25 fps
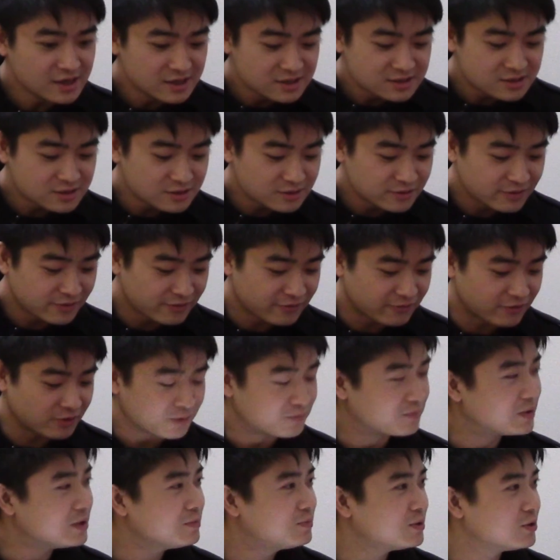So for
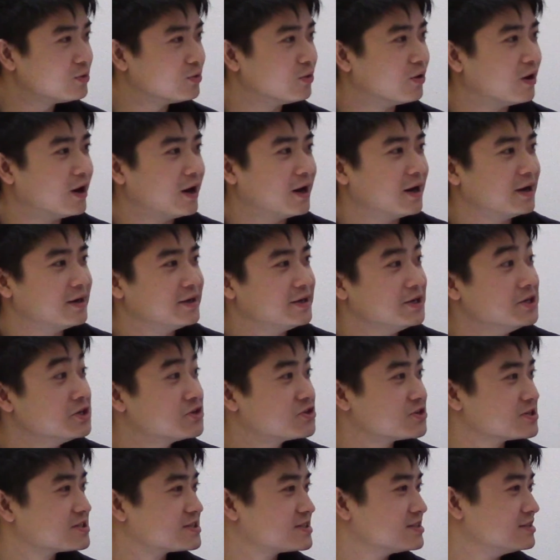people who are
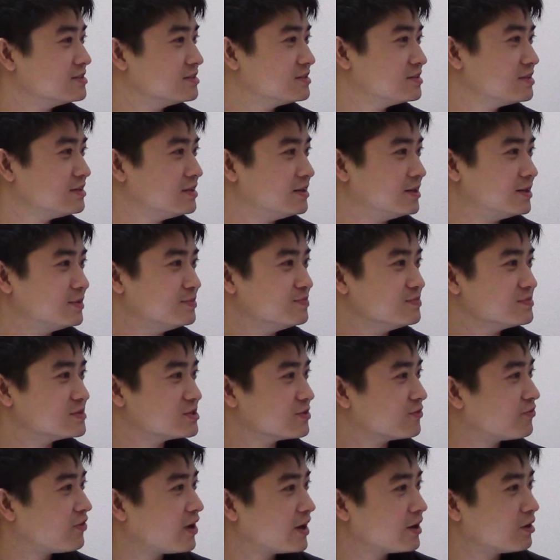interested
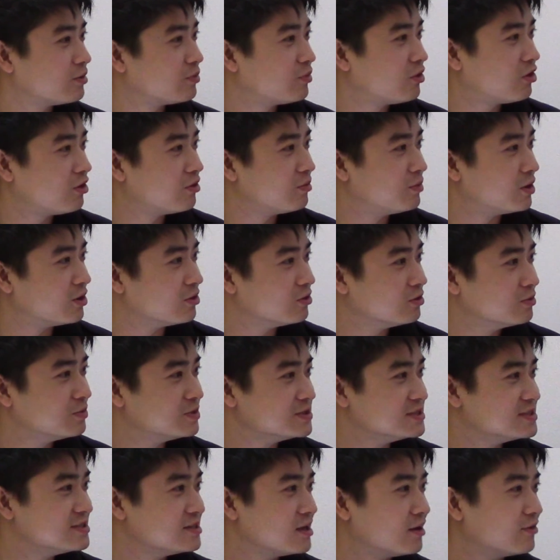to find out more about
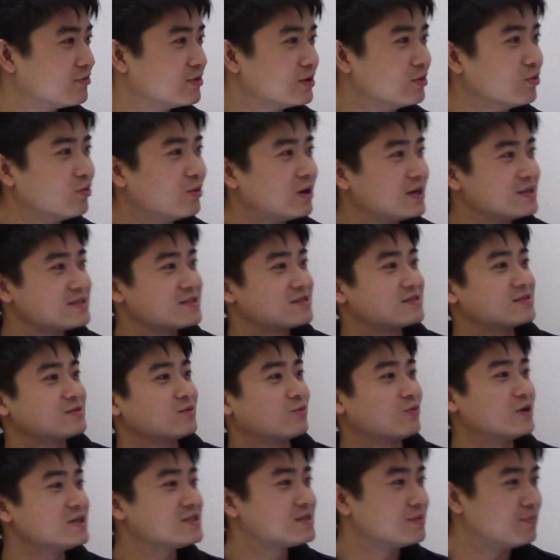OpenTRV, what's
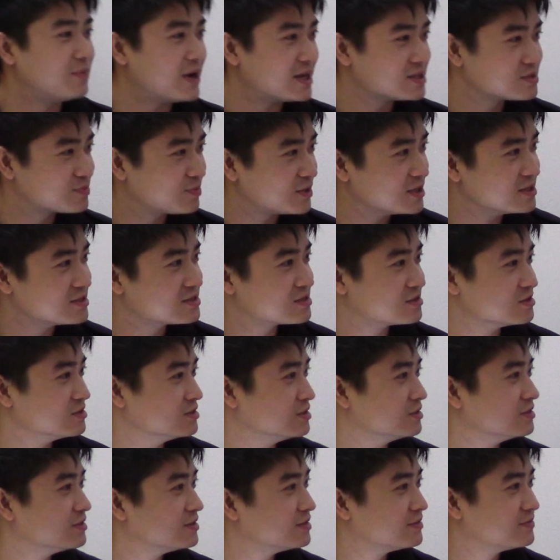the best place
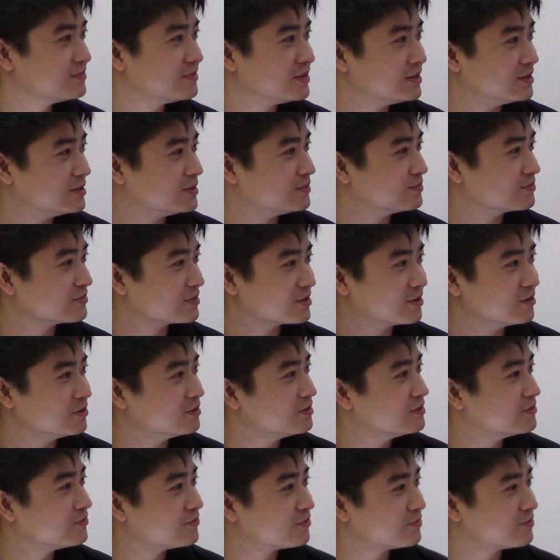to go?